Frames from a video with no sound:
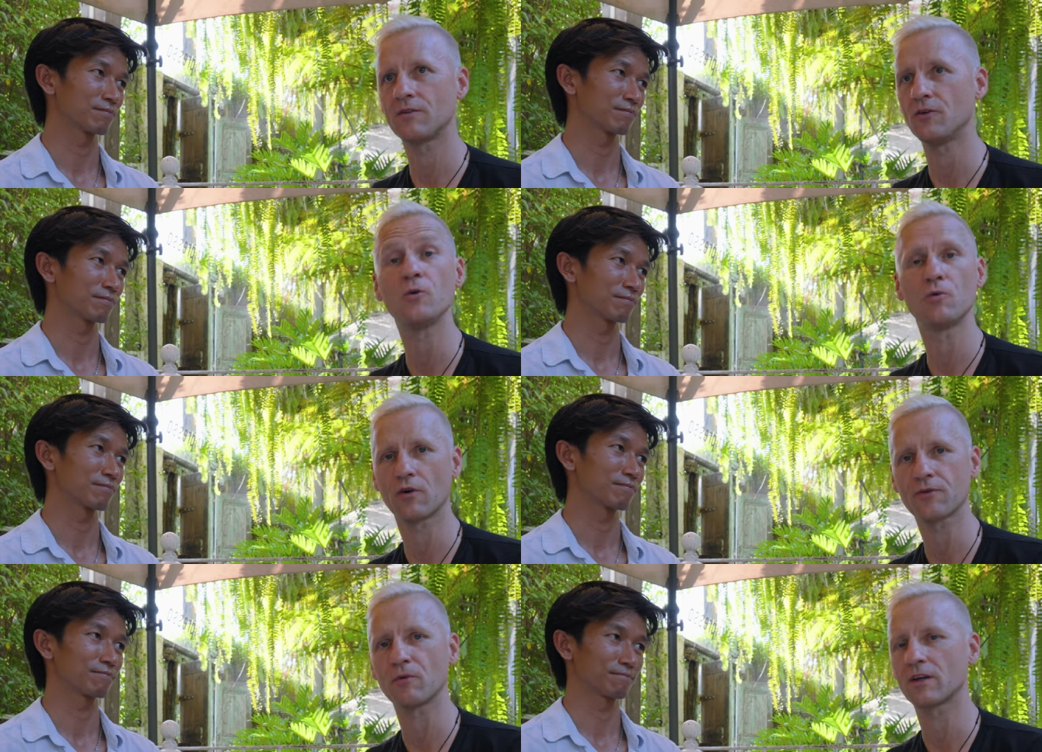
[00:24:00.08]
Speaker 1: the new
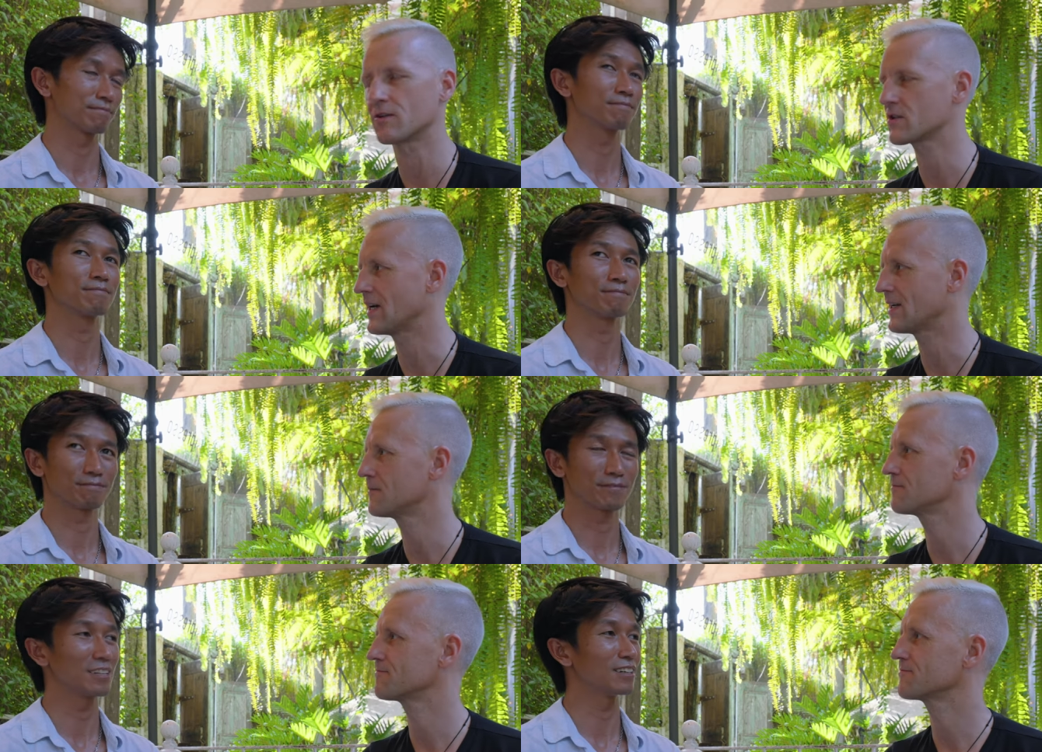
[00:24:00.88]
earth, we could
Speaker 2: mm-hmm.
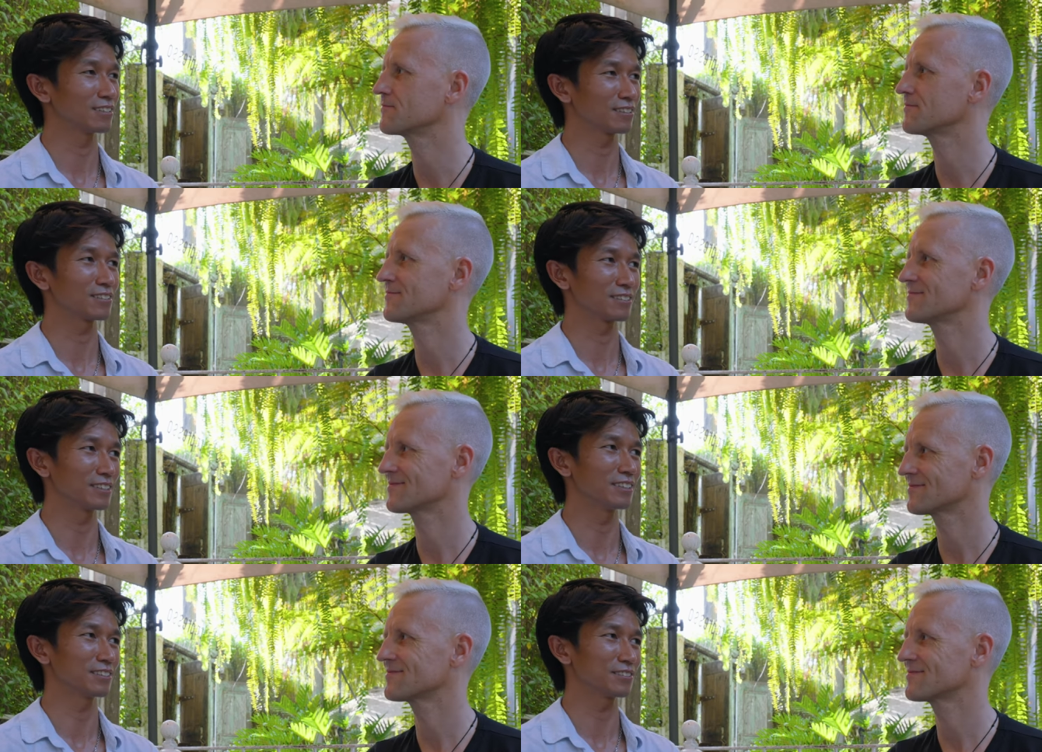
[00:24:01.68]
say. Yes,
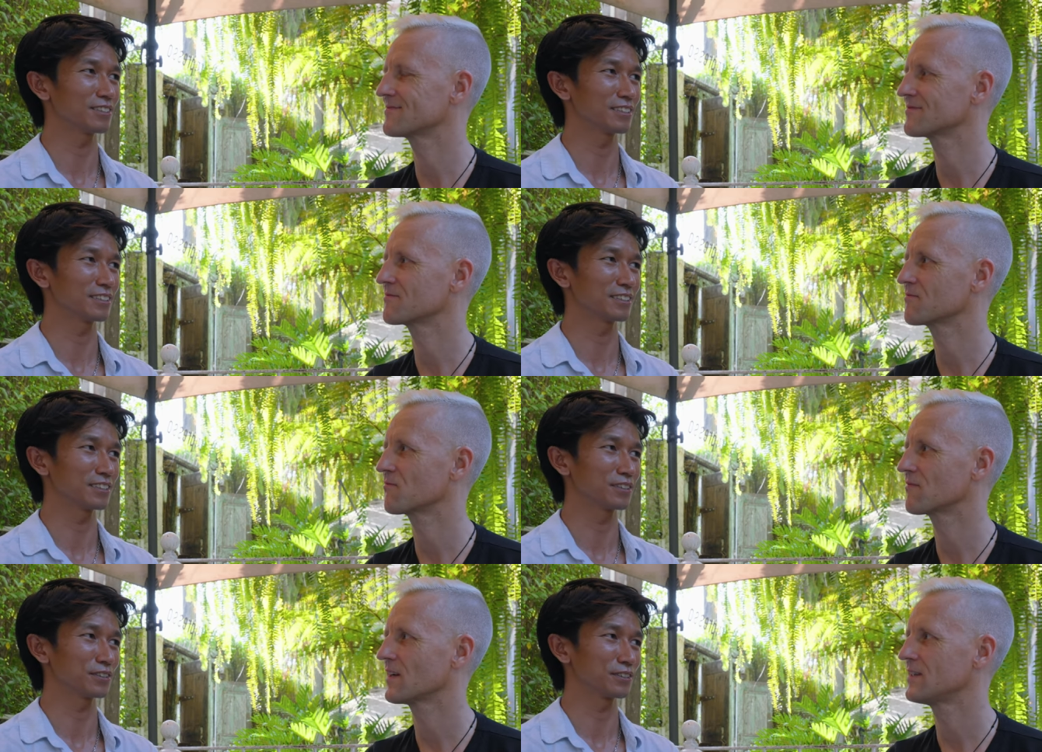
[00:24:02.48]
yes, brother.
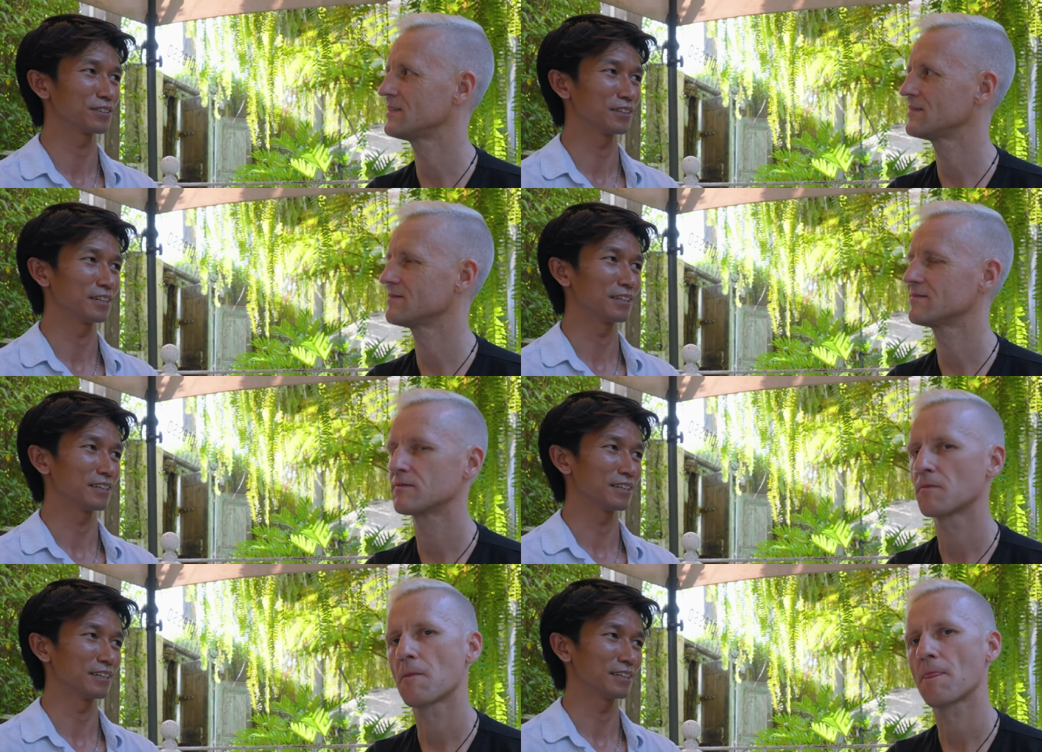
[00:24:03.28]
Thank you.
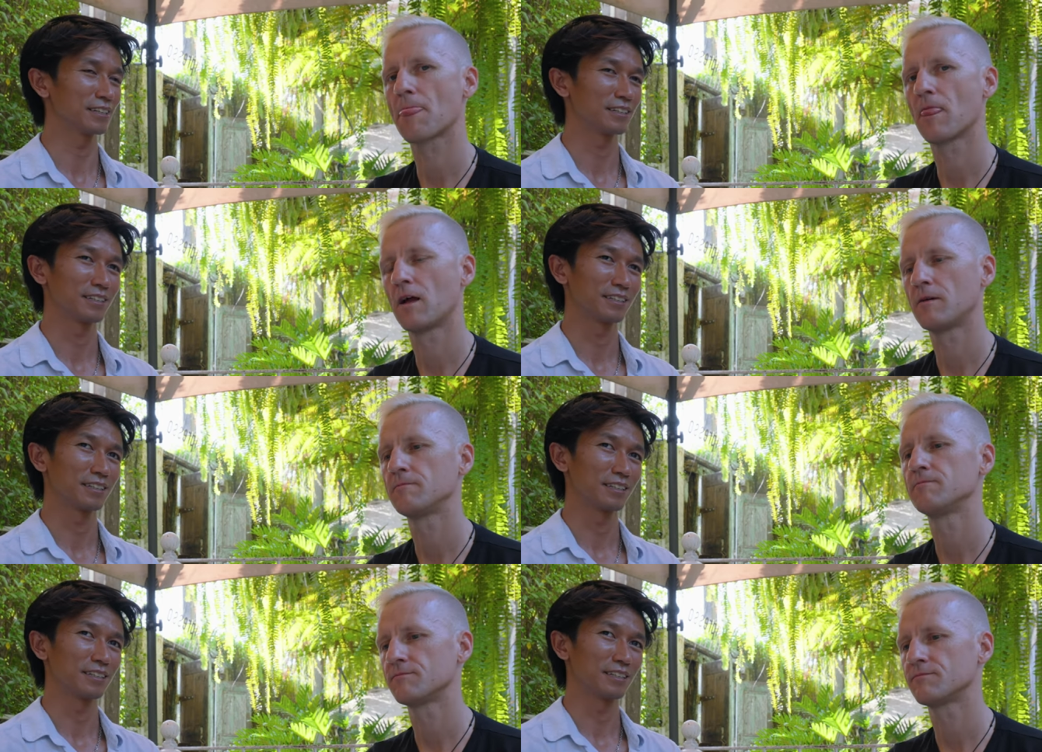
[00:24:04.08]
Yeah.
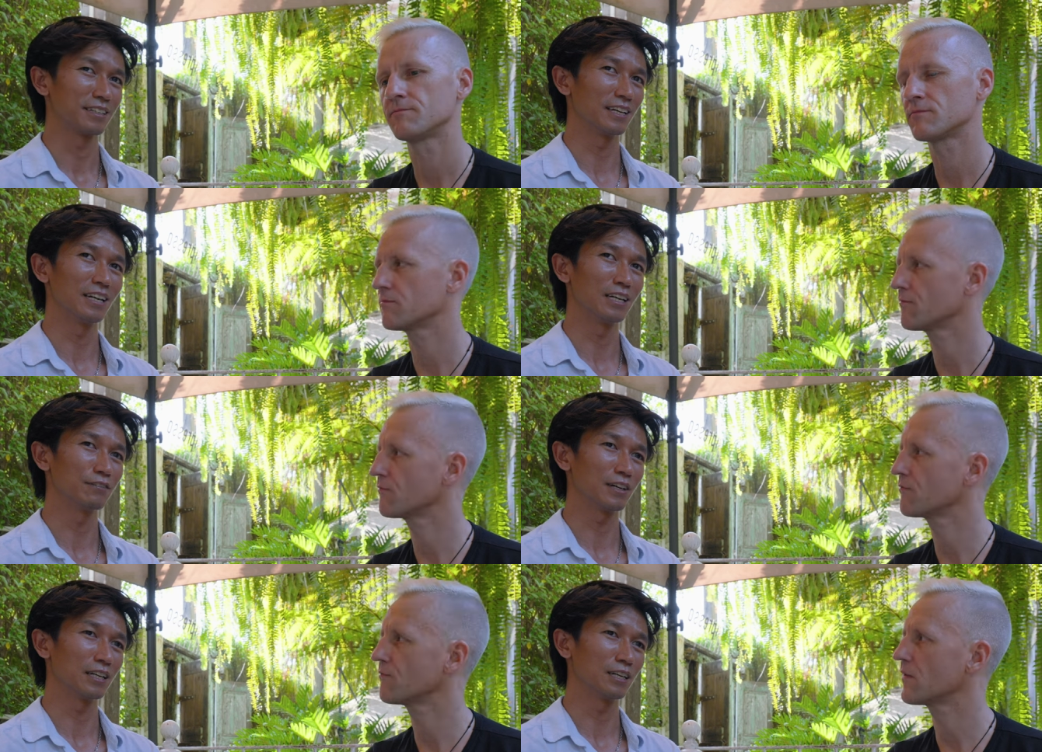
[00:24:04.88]
Yeah, I
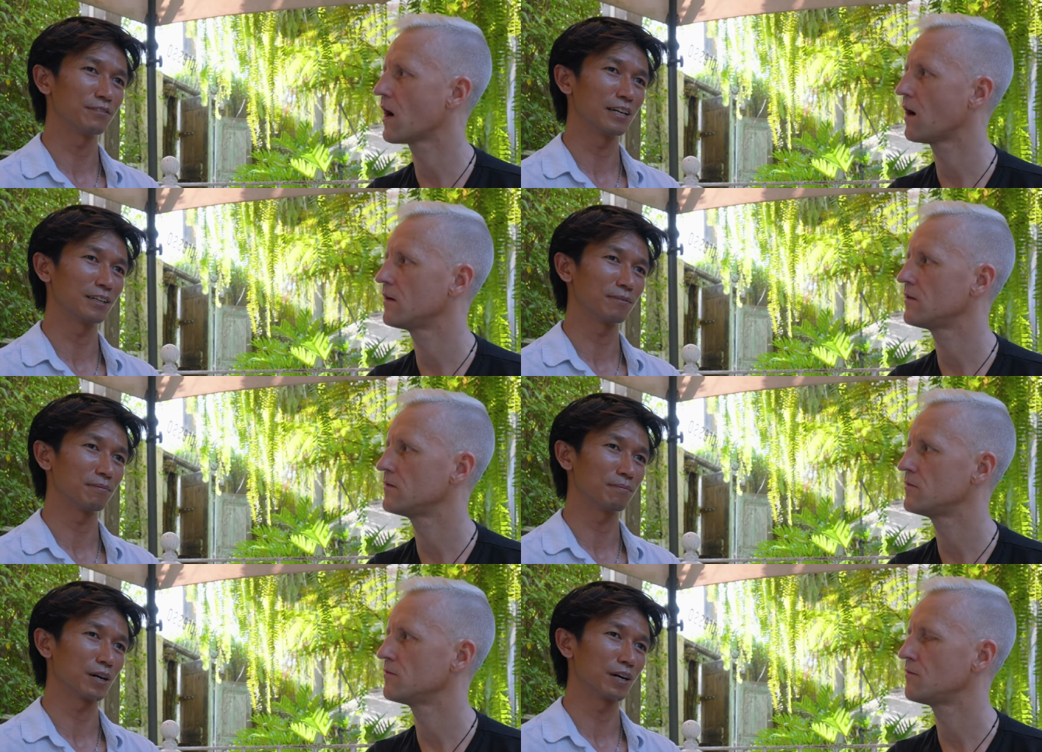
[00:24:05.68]
love, I love that
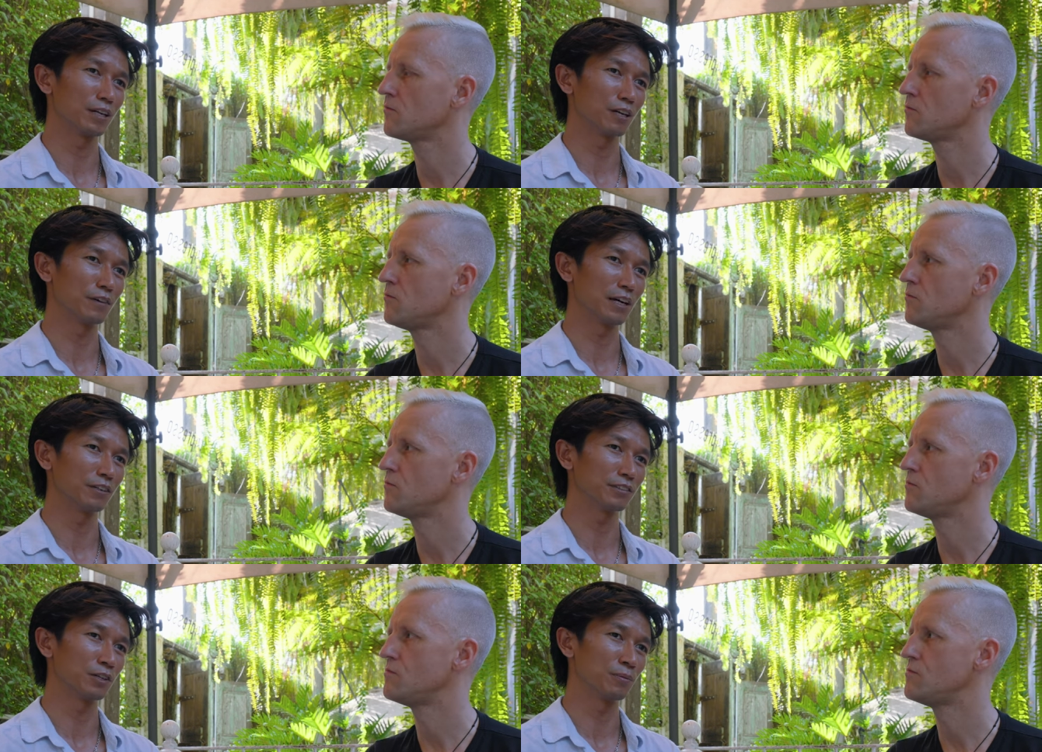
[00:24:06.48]
part of
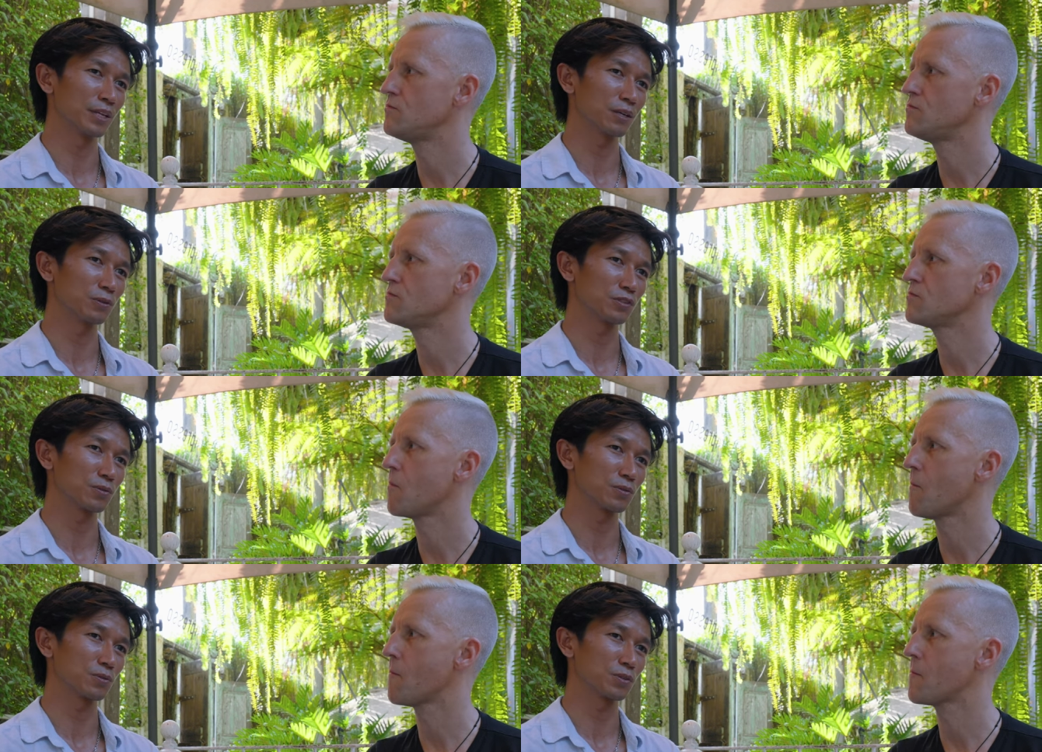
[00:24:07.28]
our ceremony, which,
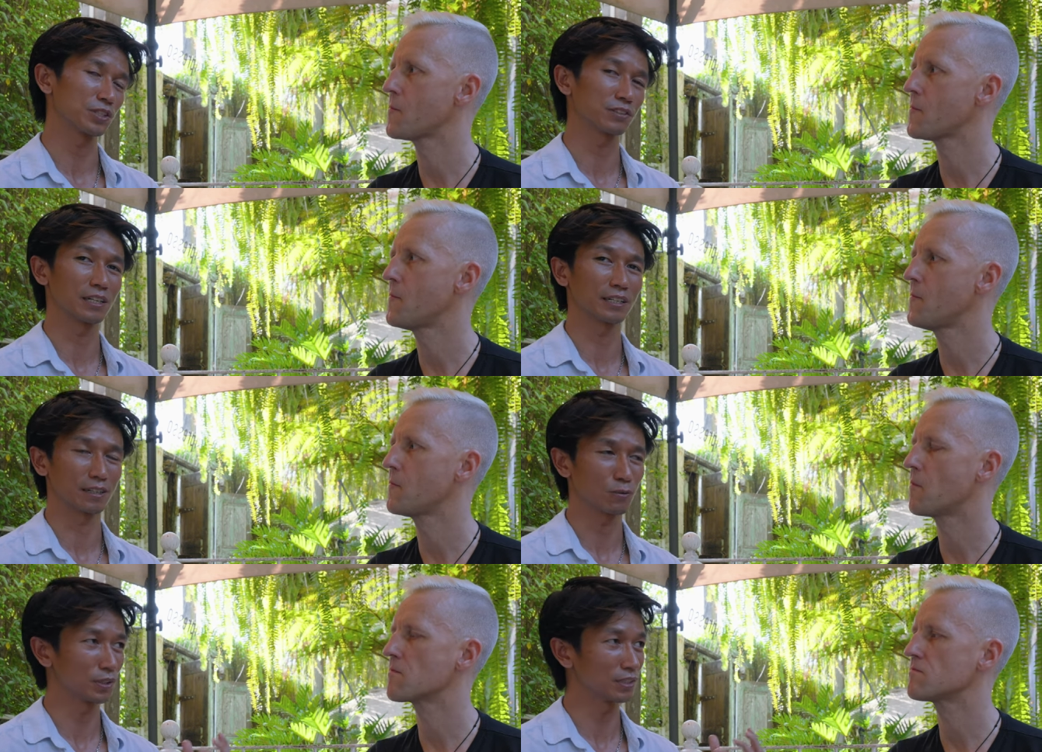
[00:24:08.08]
which is
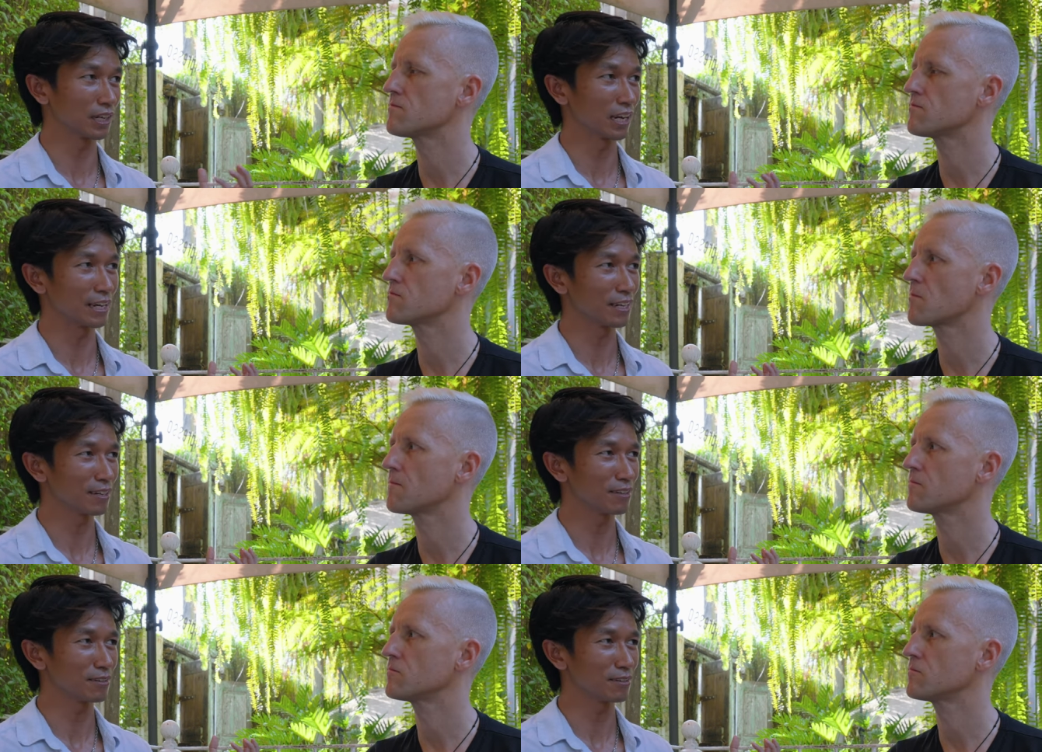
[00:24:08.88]
like with the light